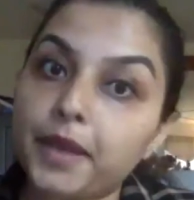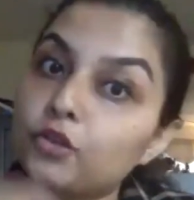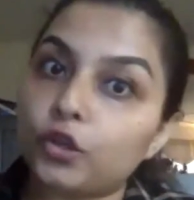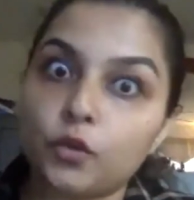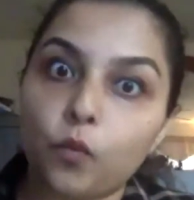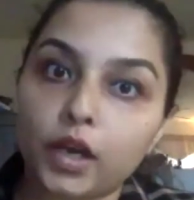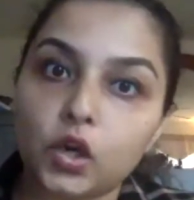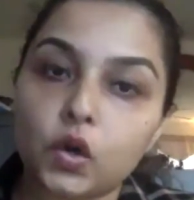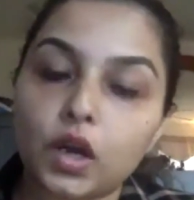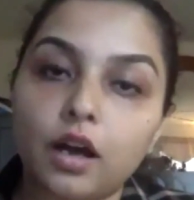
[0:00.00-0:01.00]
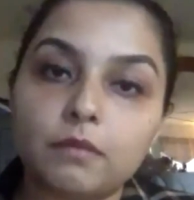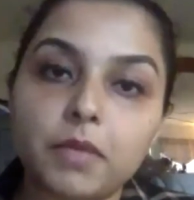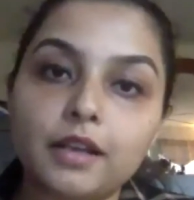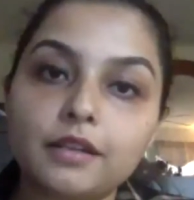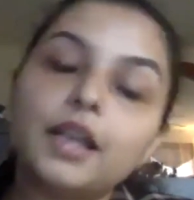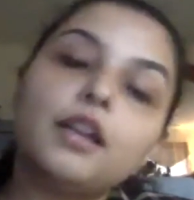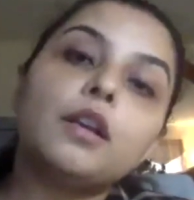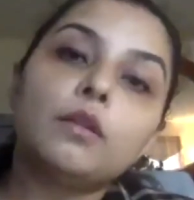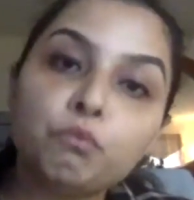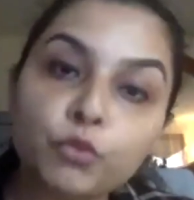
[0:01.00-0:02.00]
or you want to go Kanban,
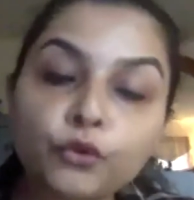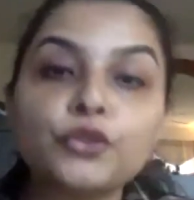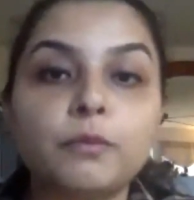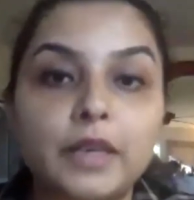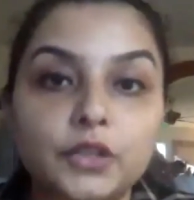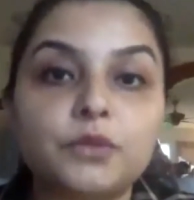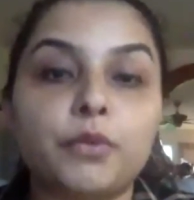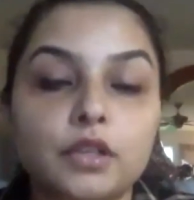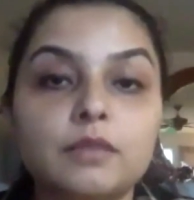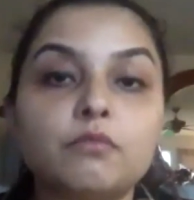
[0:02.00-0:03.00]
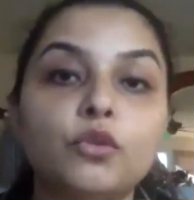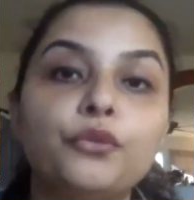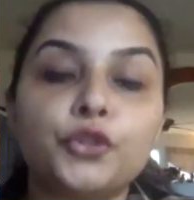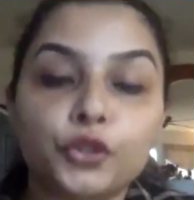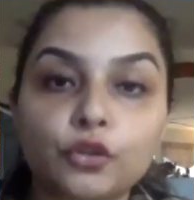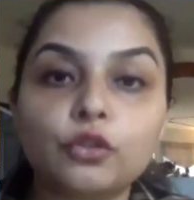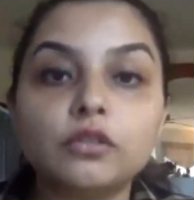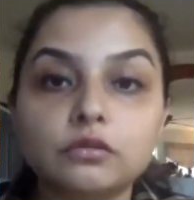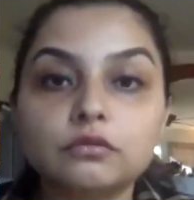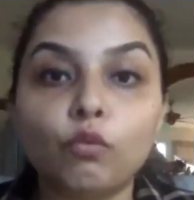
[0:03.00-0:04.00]
move to mini sprints, move to
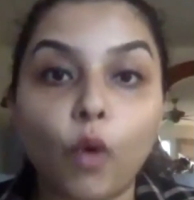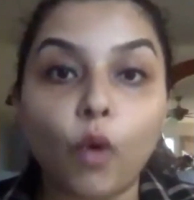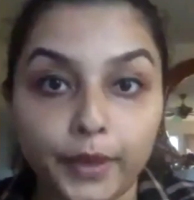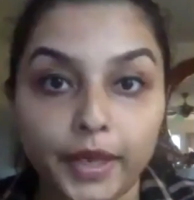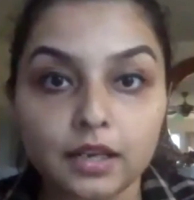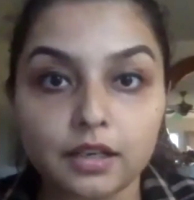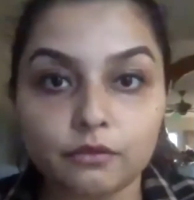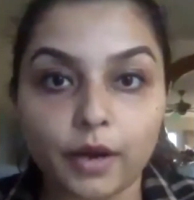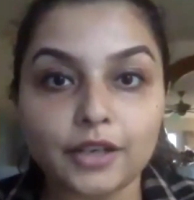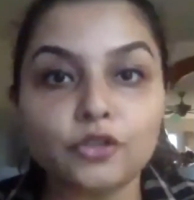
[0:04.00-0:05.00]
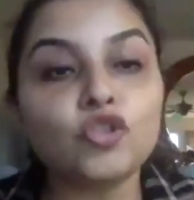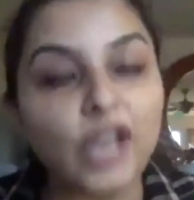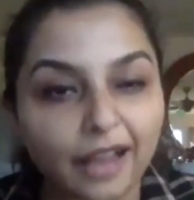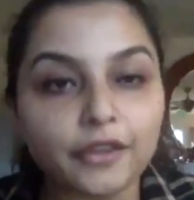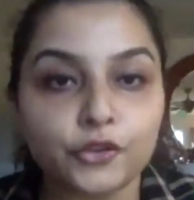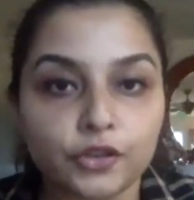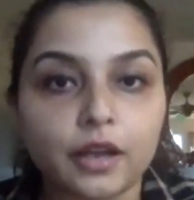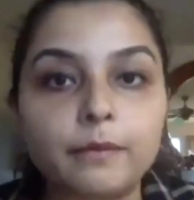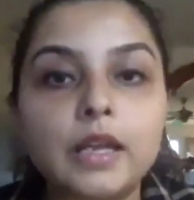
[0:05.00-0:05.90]
1 week, right? Challenge them.